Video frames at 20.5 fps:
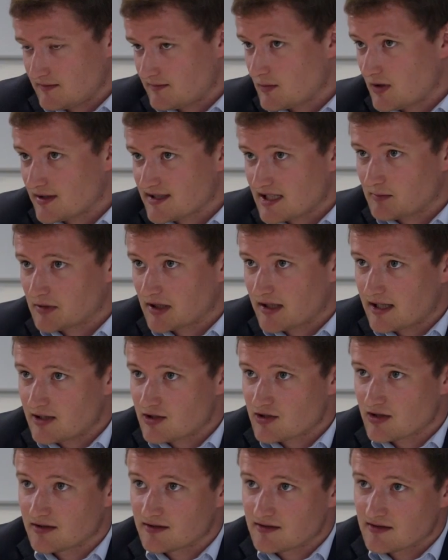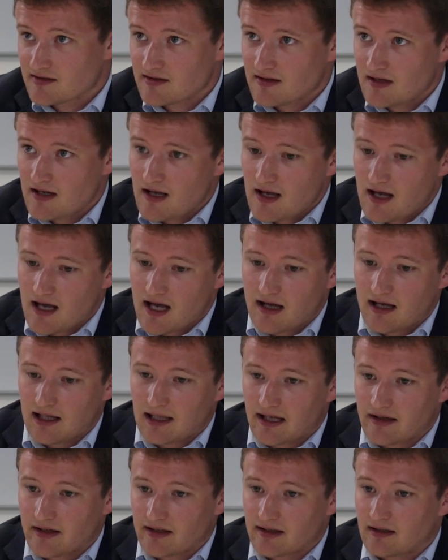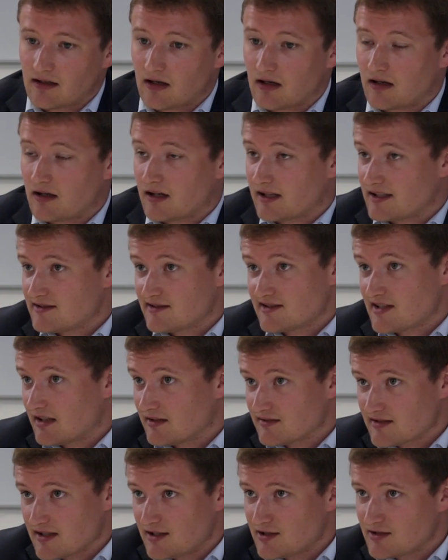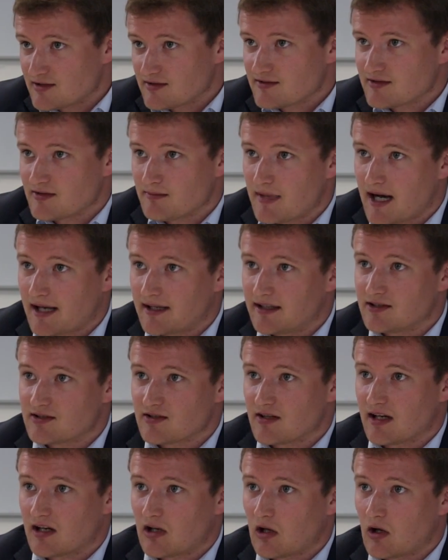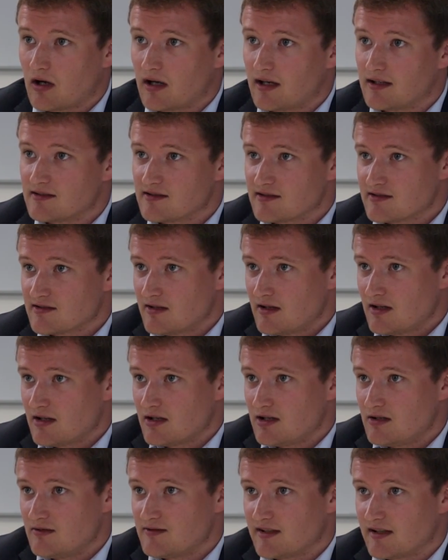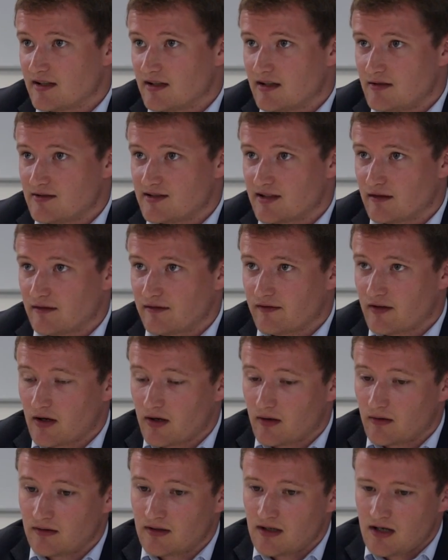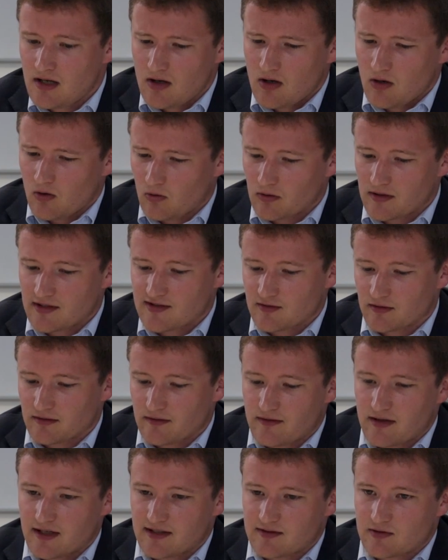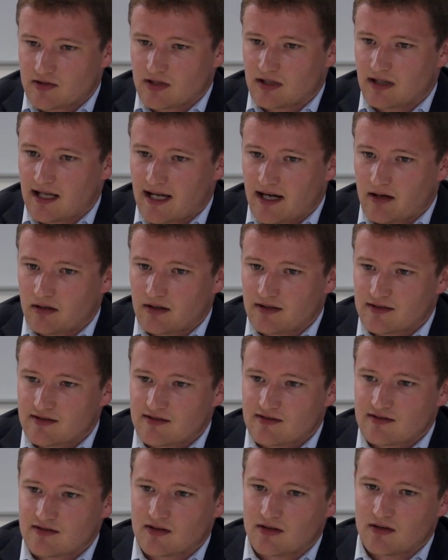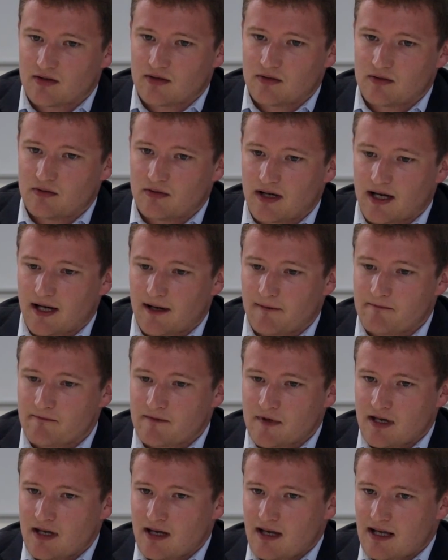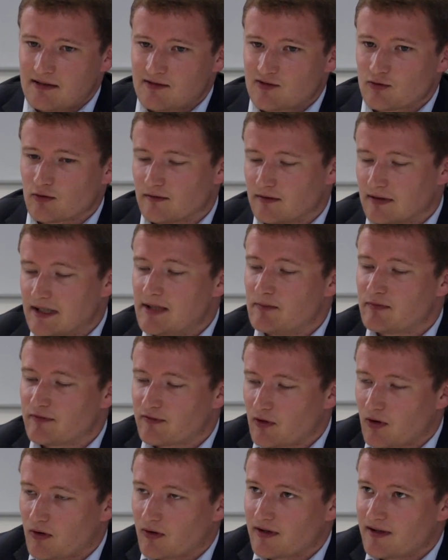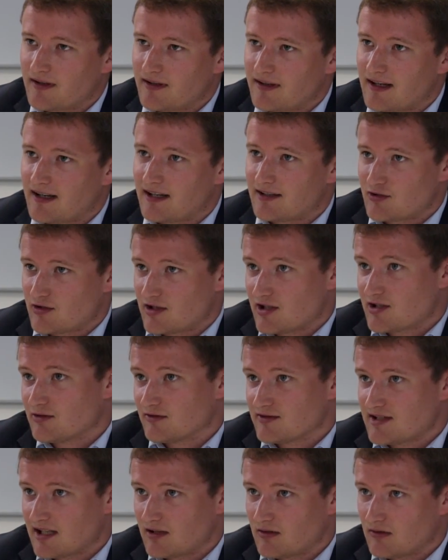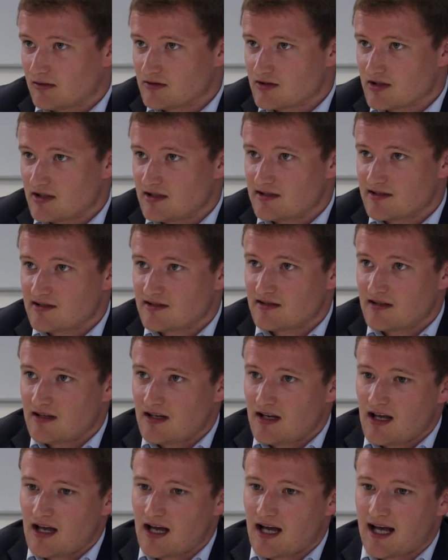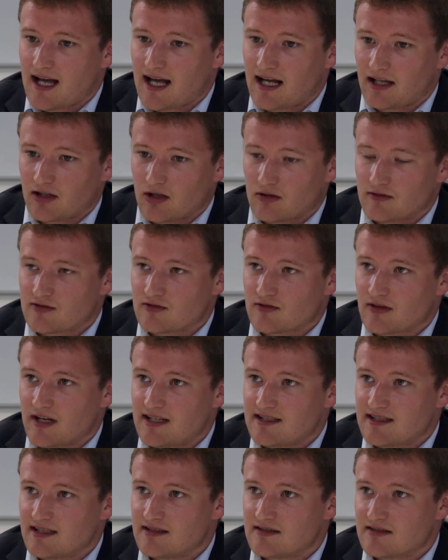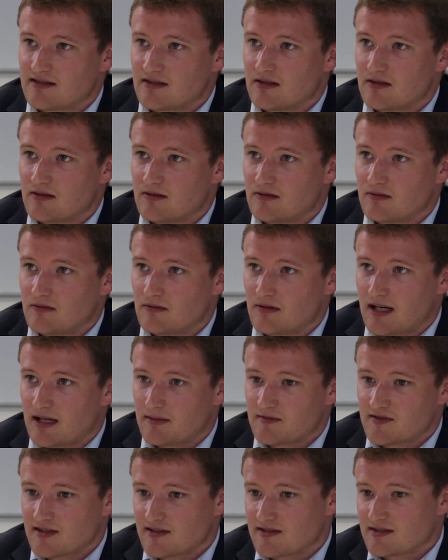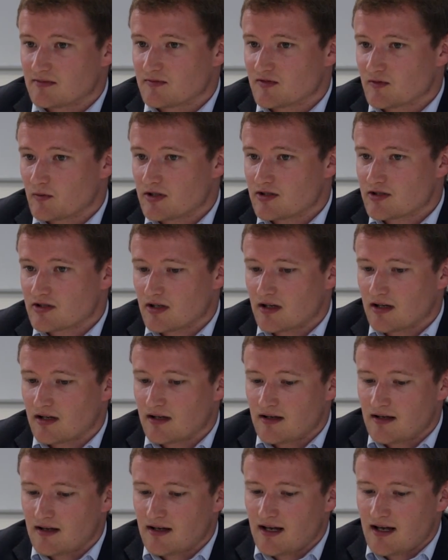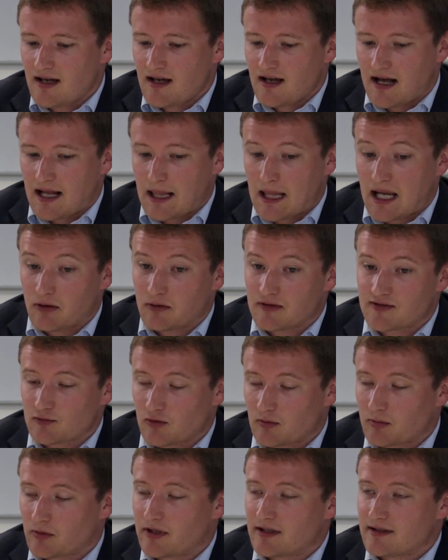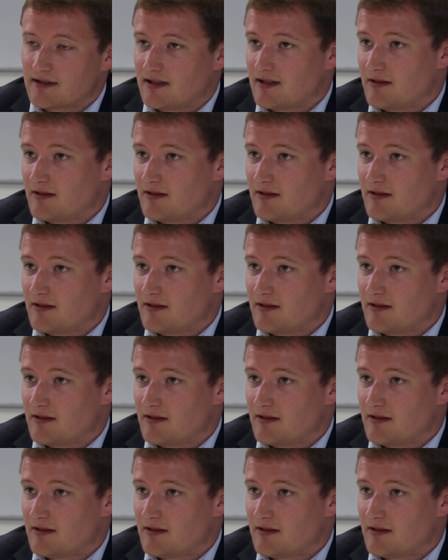smart applications, uh, allowing our sales agents to manage their clients using a, using a phone, all these sort of things which allow us to um, sort of leapfrog uh, traditional technologies uh, and go straight into um, systems which uh, allow us to operate